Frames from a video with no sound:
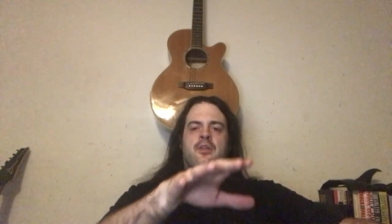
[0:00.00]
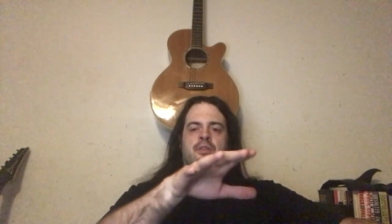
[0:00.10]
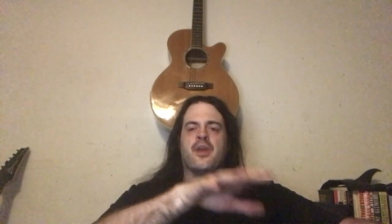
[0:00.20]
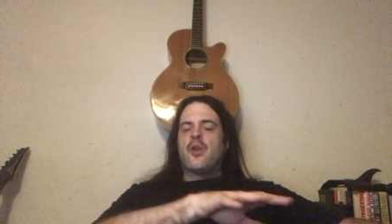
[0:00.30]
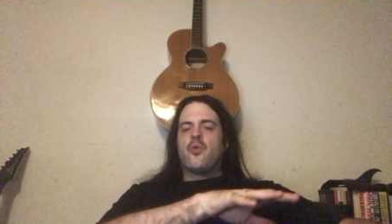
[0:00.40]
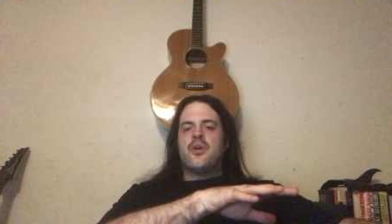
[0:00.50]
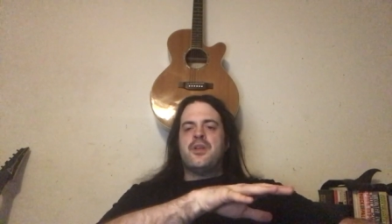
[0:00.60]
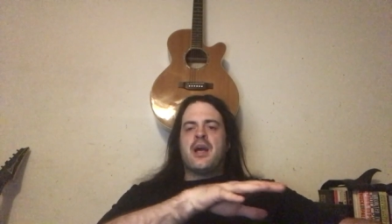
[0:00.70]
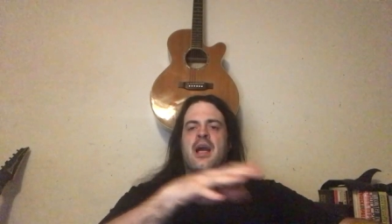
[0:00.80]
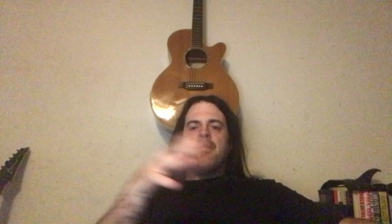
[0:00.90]
there would
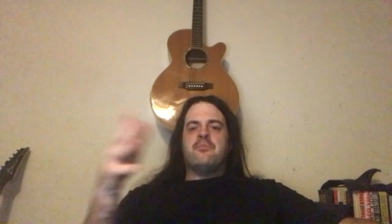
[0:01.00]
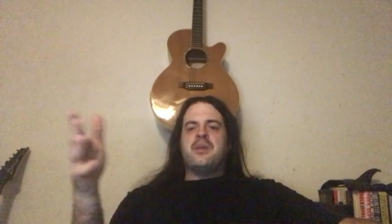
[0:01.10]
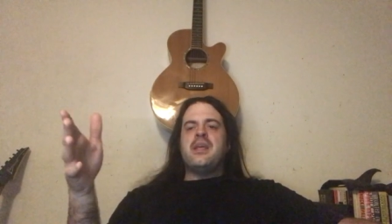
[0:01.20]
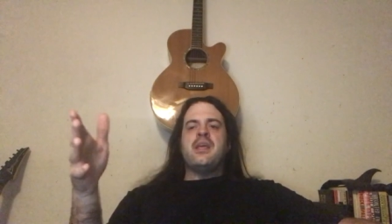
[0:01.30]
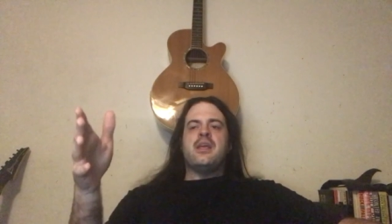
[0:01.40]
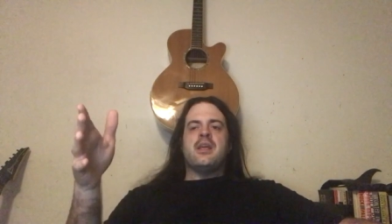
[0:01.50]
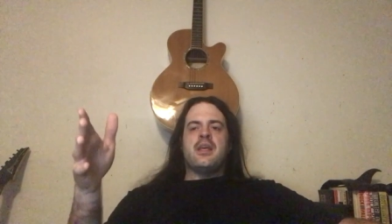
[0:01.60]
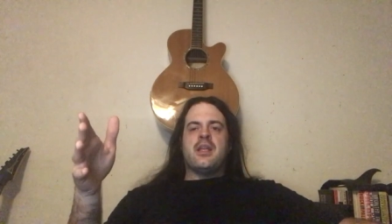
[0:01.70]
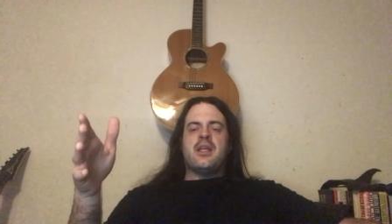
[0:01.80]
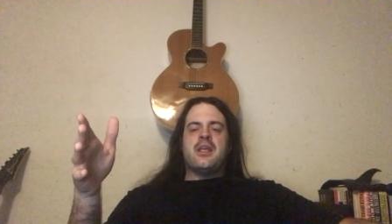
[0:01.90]
not be
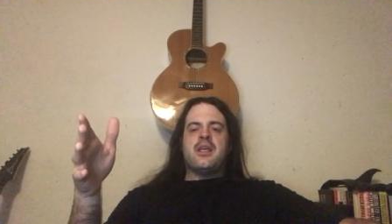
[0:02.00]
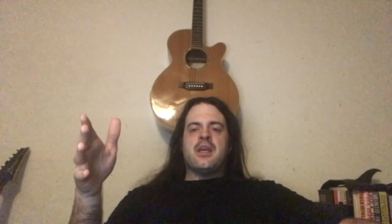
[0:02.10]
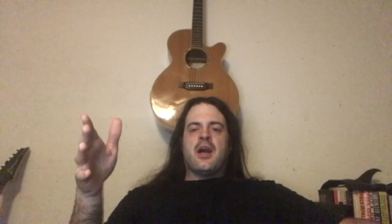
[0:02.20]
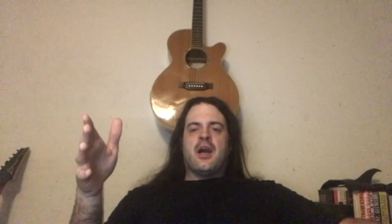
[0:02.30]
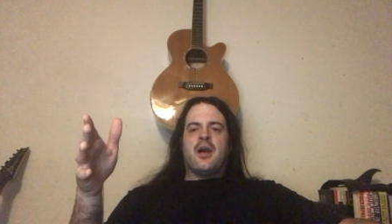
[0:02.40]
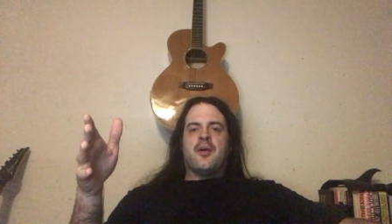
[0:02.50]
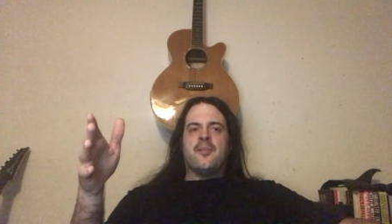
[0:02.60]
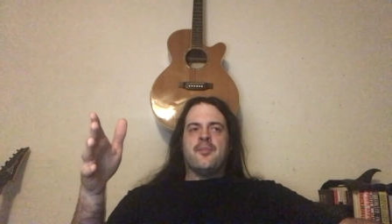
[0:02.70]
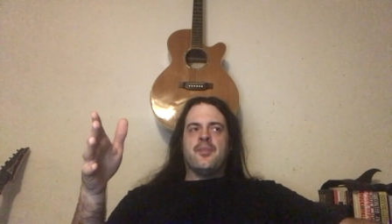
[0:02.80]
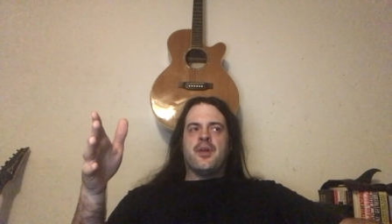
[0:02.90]
any
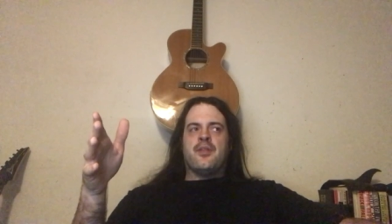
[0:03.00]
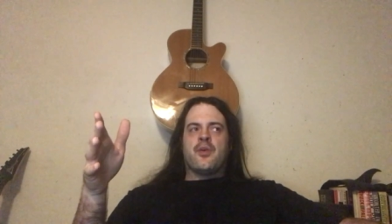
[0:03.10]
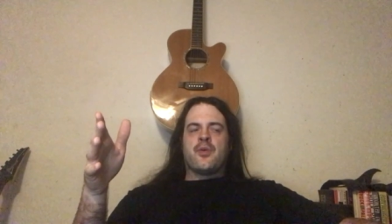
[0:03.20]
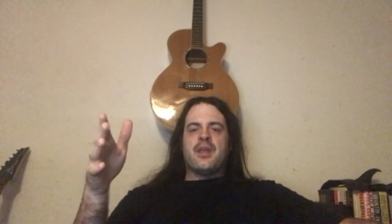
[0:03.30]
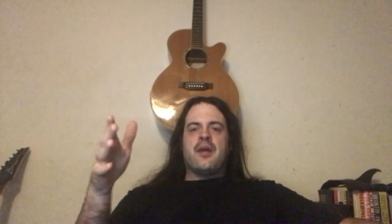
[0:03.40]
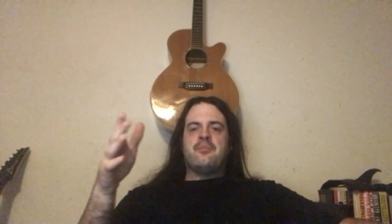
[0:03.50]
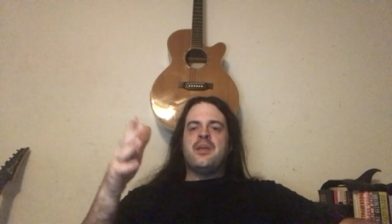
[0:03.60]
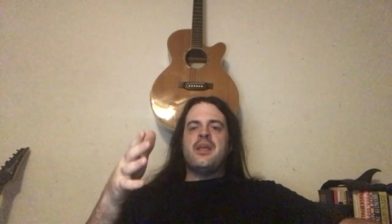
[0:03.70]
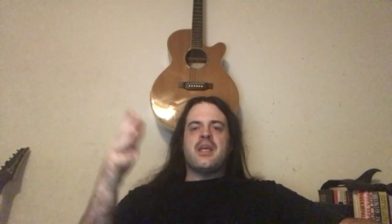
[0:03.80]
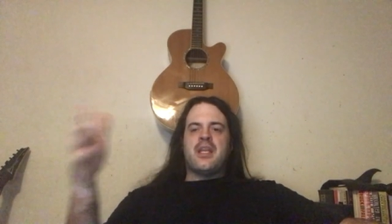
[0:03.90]
um, th- there would not
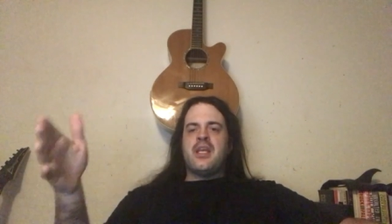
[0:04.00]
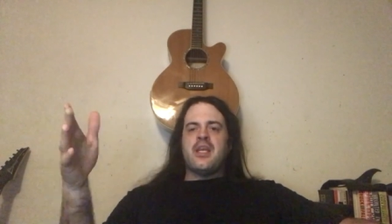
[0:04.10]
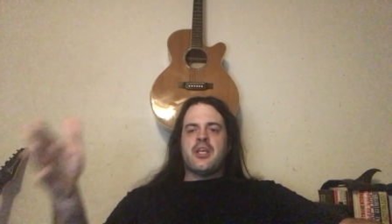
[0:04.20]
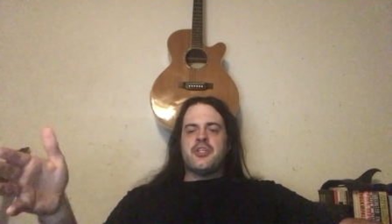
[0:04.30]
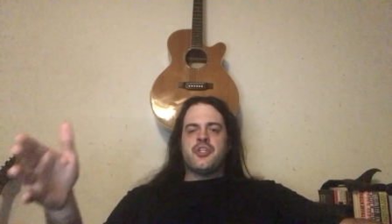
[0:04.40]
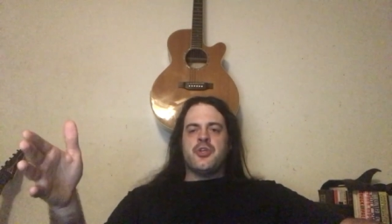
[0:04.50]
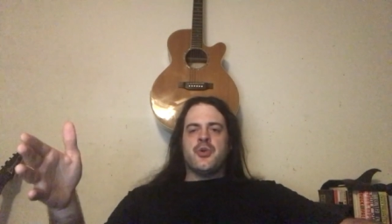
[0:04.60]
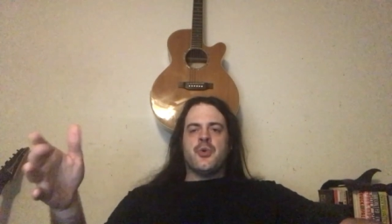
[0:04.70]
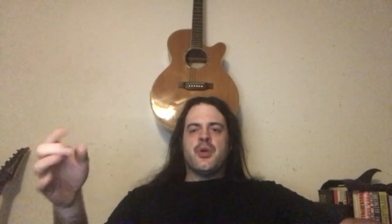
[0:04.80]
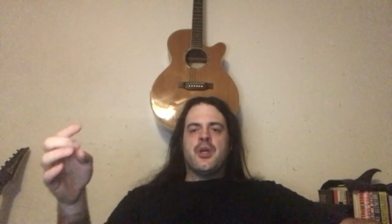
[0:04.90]
be any
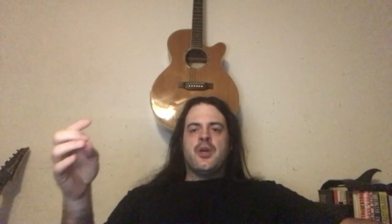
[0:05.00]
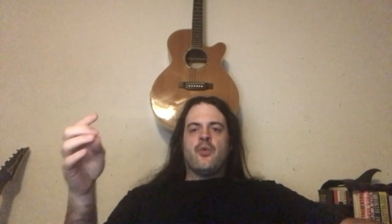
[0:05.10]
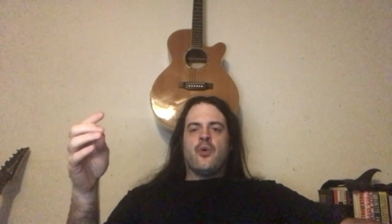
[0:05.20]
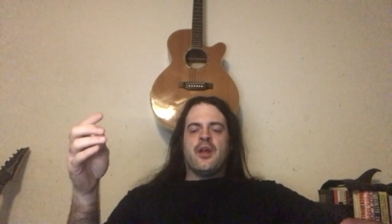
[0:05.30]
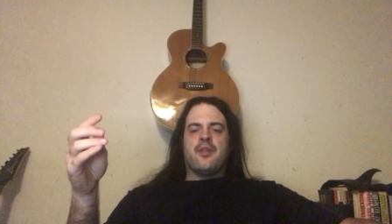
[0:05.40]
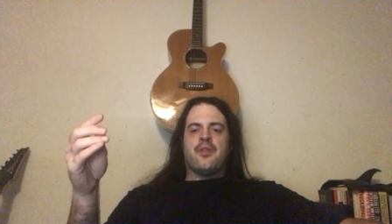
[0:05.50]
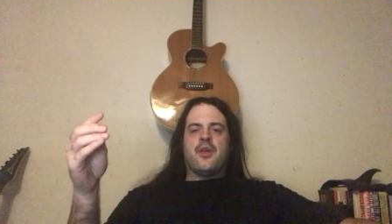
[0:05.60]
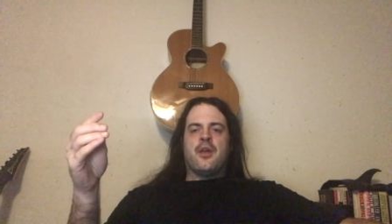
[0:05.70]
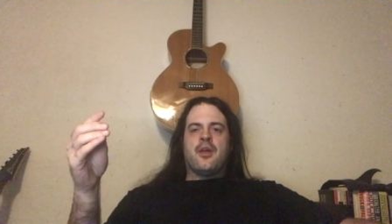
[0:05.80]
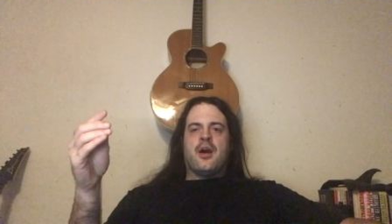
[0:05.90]
issue with
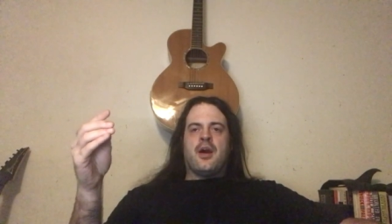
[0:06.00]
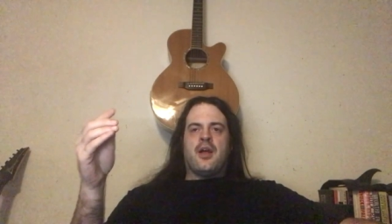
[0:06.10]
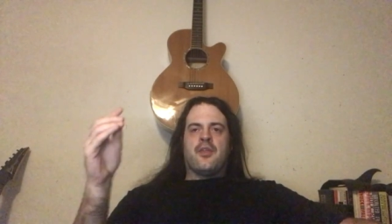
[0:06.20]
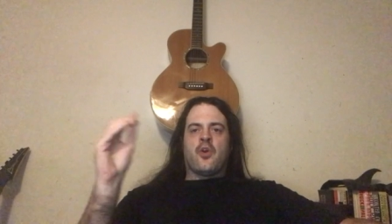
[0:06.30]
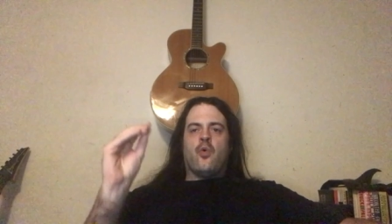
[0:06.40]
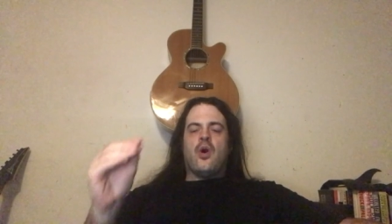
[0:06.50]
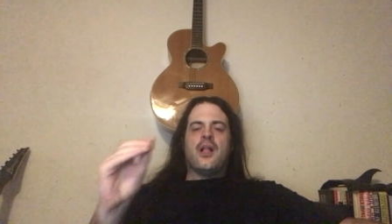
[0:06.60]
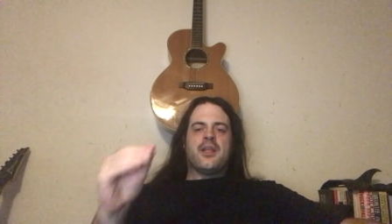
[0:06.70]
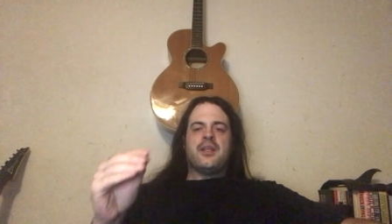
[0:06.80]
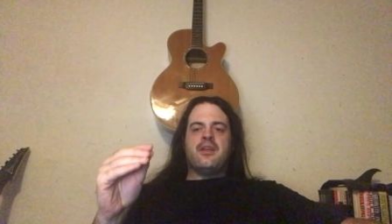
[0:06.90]
uh, the
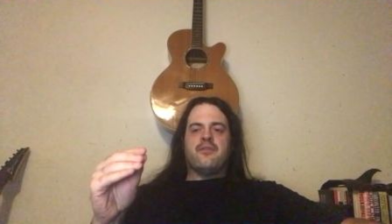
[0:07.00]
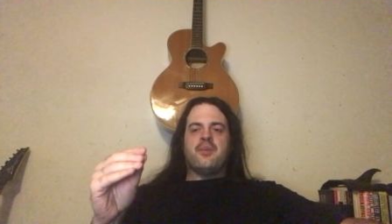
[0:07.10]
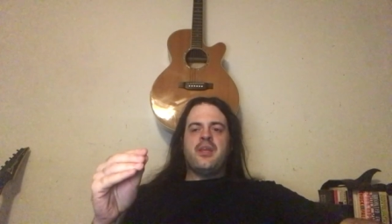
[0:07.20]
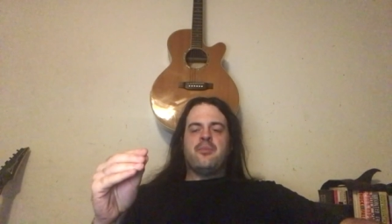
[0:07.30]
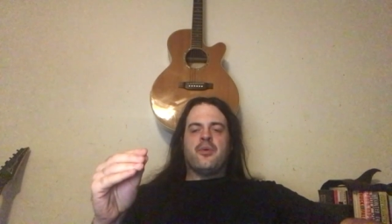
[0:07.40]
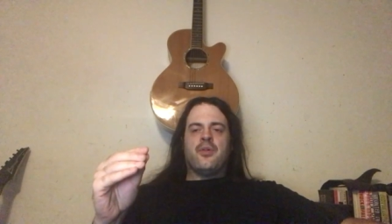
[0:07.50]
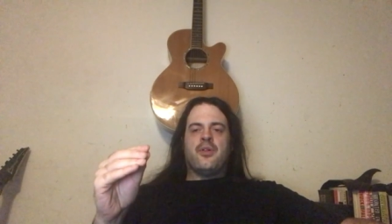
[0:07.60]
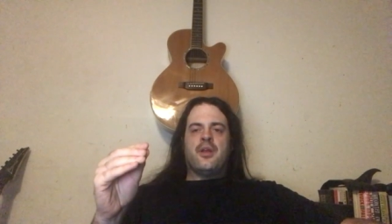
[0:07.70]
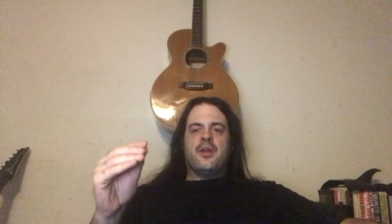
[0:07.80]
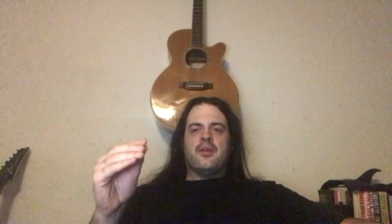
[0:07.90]
quality of people
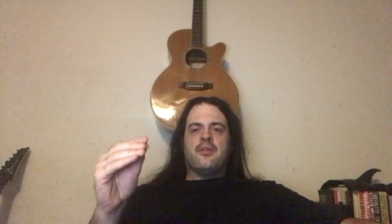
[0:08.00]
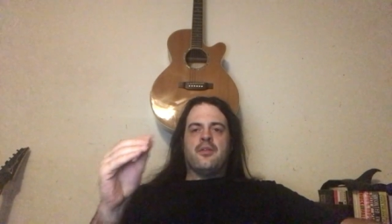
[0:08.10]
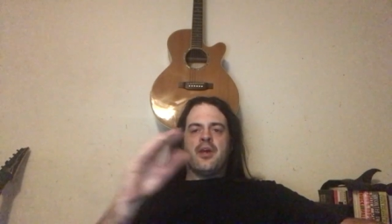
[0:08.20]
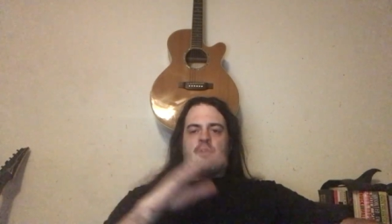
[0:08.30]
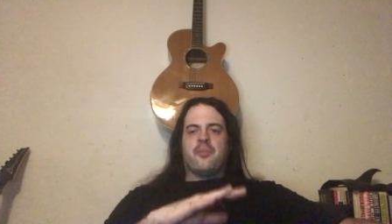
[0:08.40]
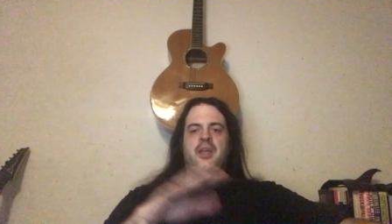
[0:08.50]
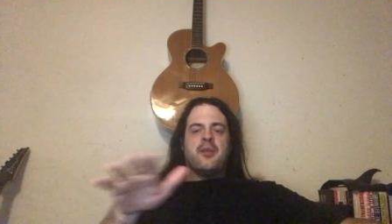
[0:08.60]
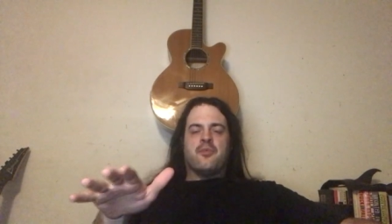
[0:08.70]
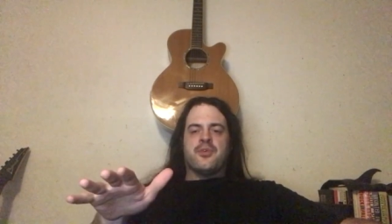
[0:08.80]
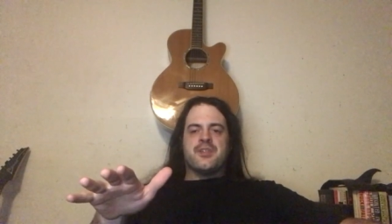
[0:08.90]
that are being
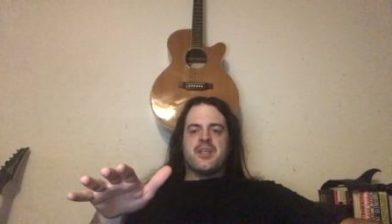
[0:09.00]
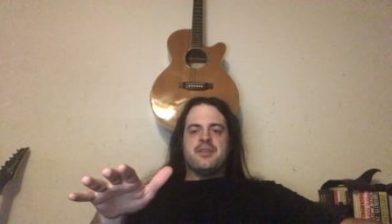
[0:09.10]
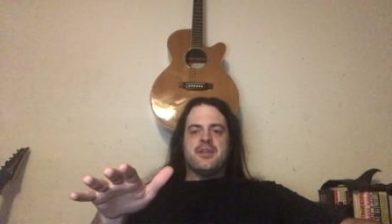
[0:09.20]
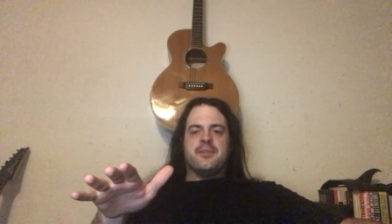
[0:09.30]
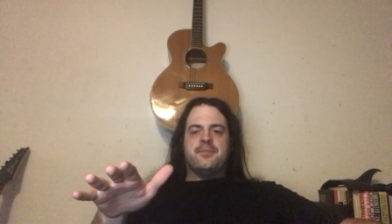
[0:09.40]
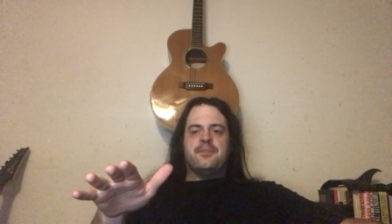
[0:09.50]
presented.